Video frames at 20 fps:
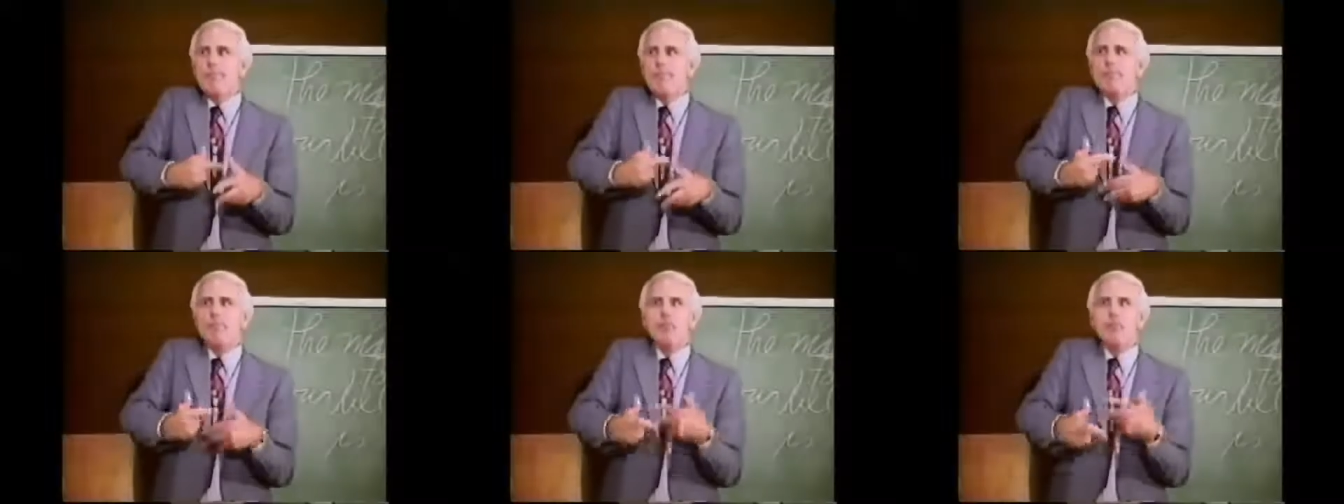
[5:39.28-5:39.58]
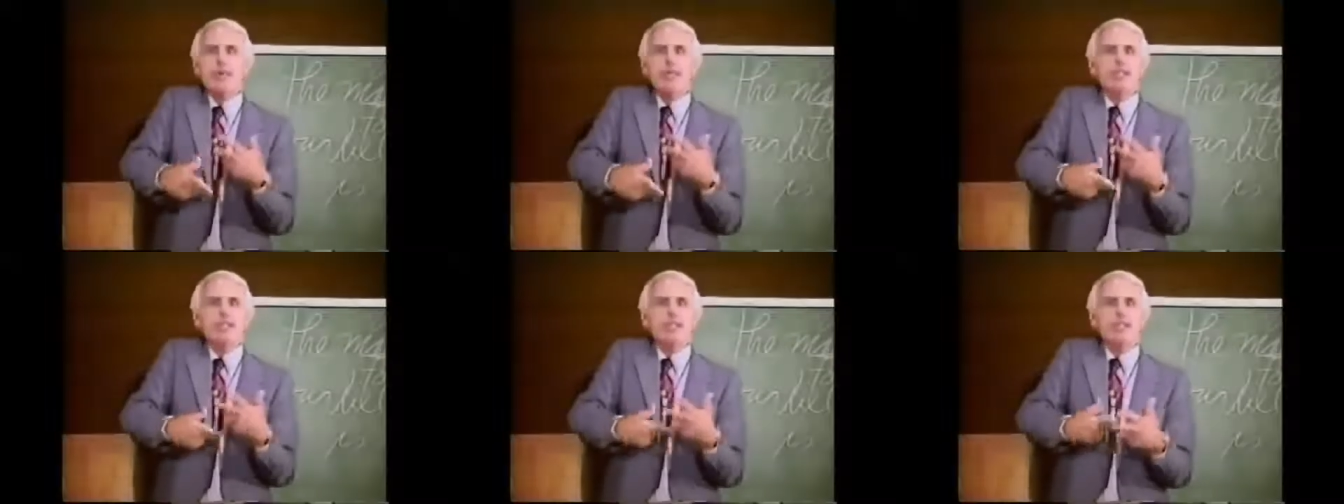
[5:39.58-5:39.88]
of the best
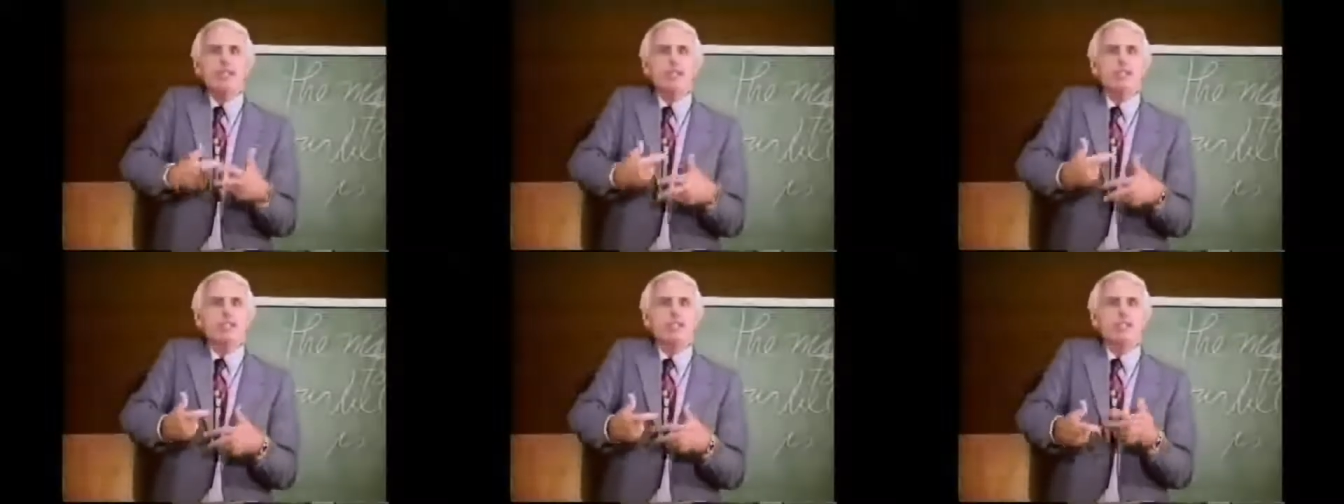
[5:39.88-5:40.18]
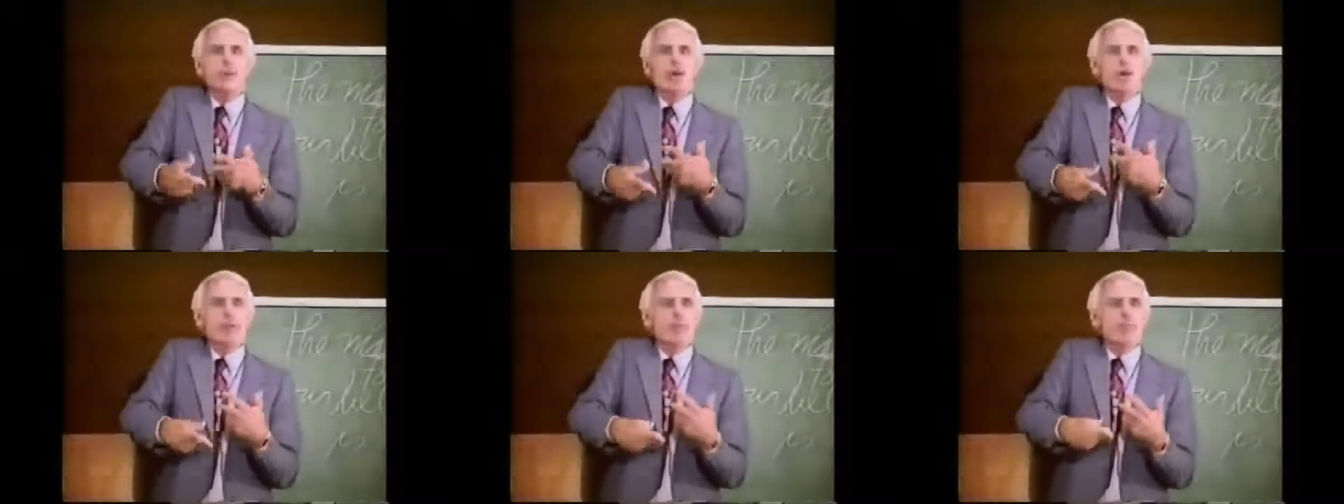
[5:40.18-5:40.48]
ways to
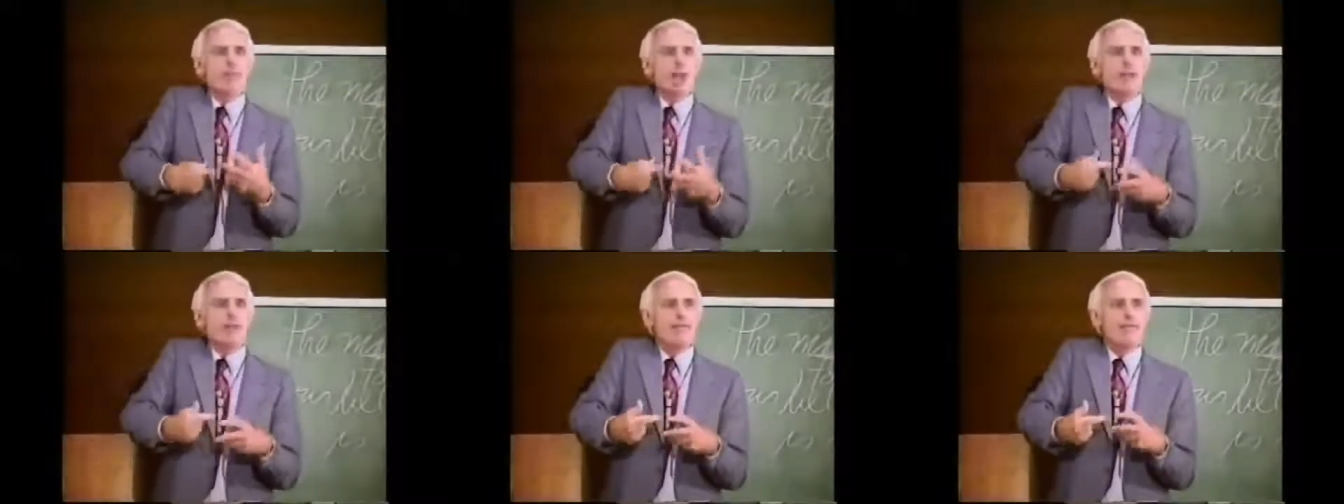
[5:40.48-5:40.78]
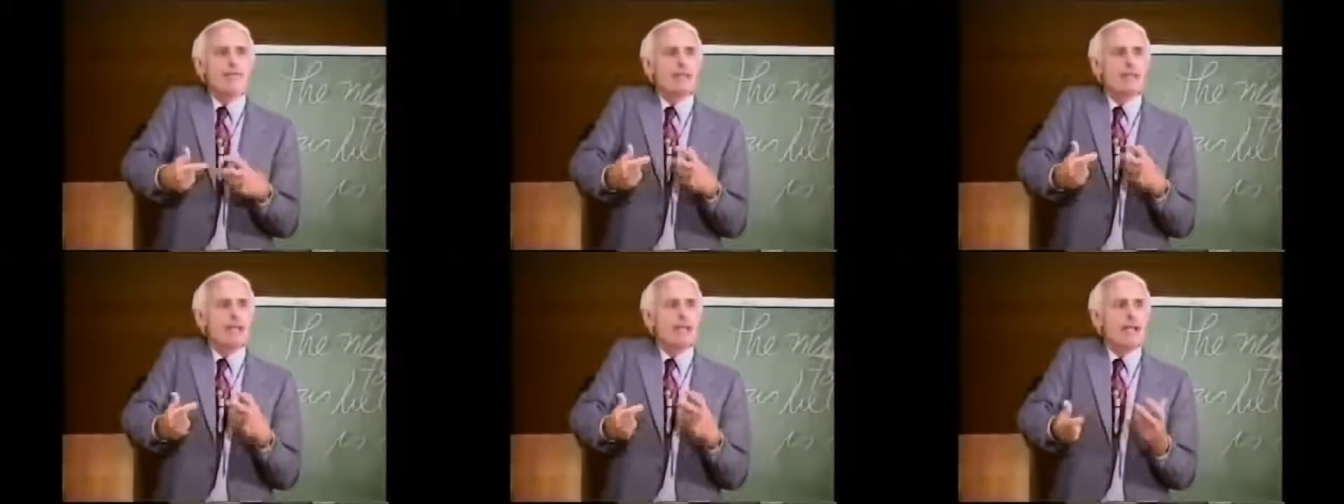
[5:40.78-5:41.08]
describe
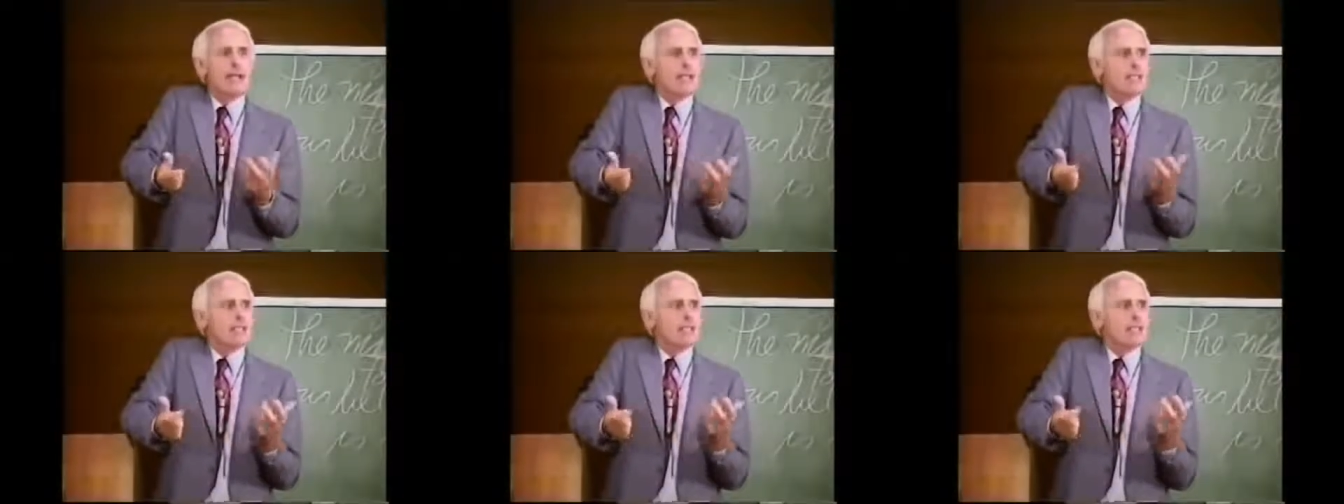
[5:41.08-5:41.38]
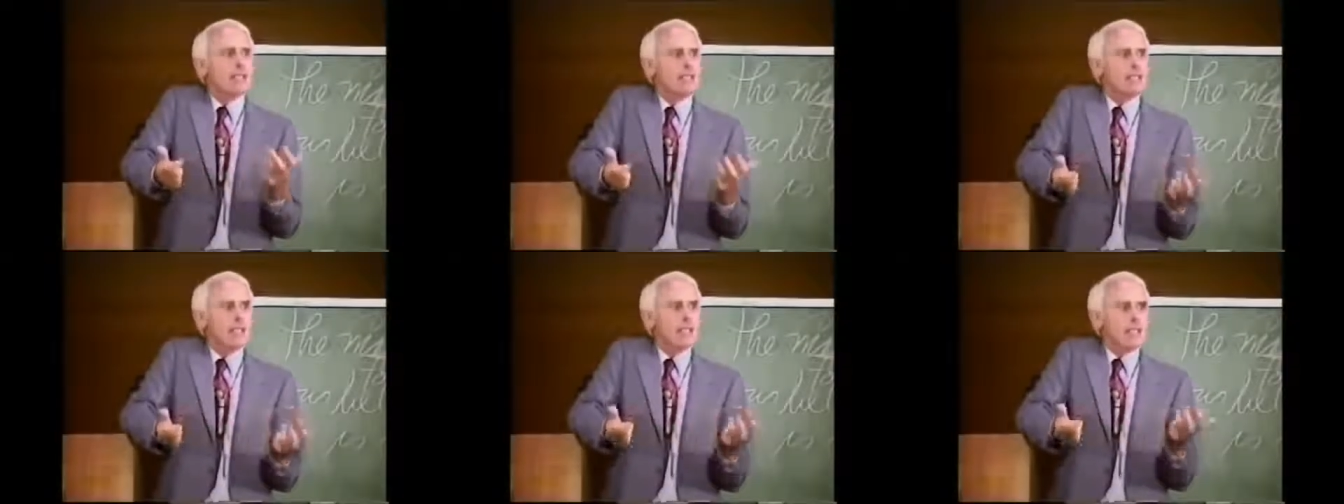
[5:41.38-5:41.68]
life, it's like
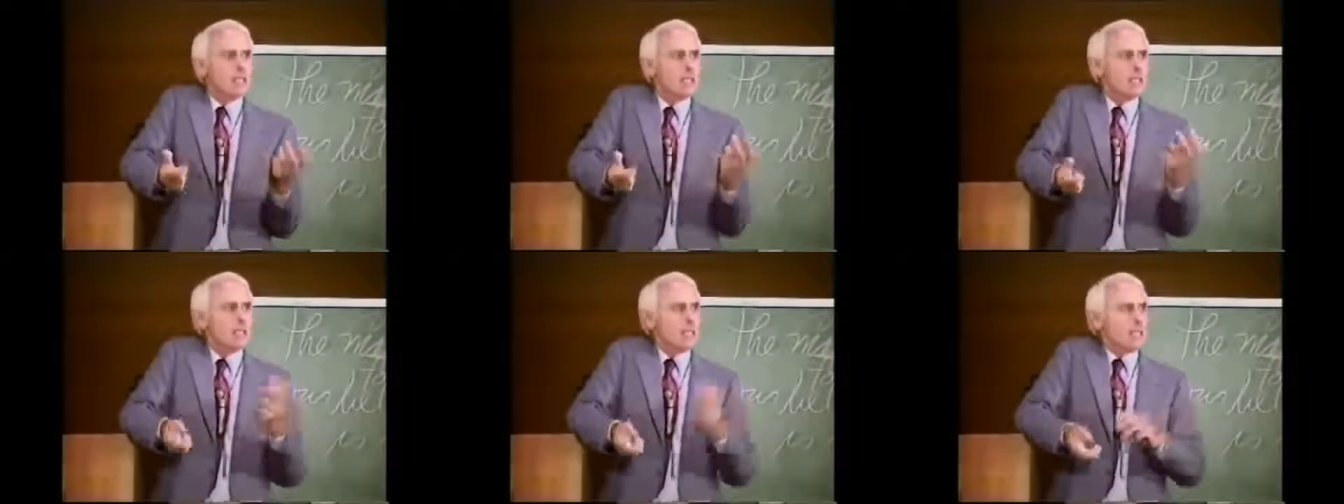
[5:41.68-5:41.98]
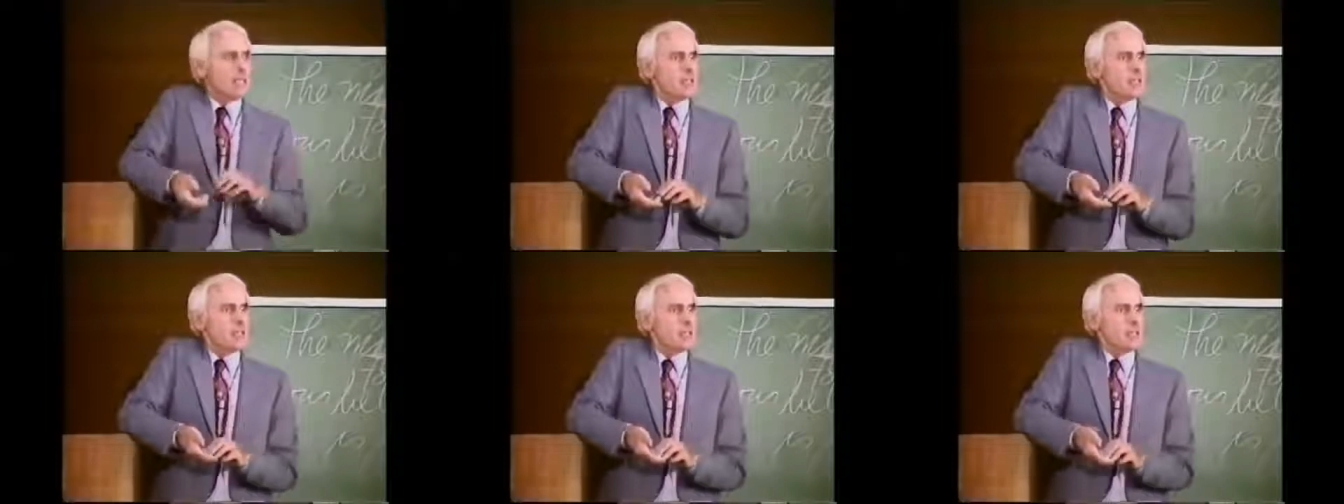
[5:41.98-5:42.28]
the
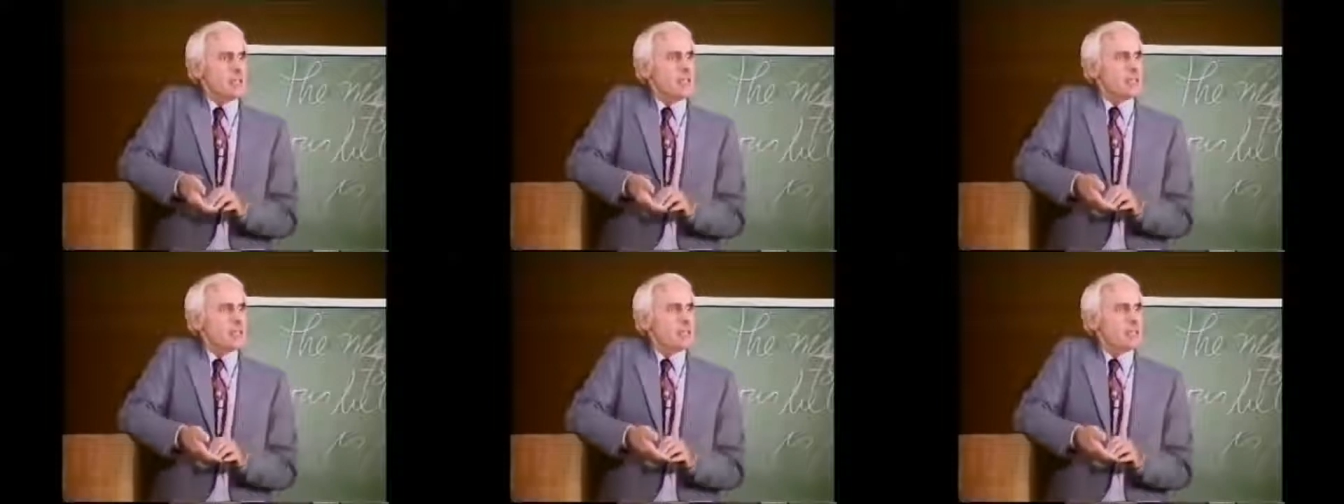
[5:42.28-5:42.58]
seasons.